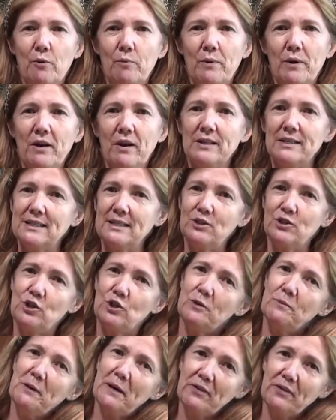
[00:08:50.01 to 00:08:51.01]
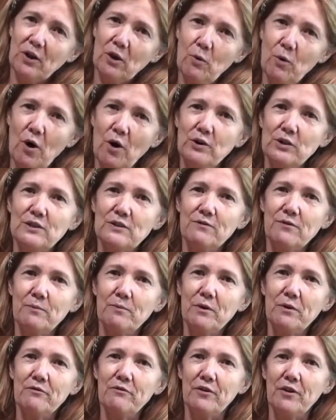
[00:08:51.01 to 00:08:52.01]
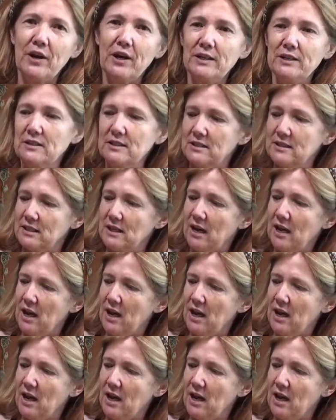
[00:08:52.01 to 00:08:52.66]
And I said to you about the quotes from your friends.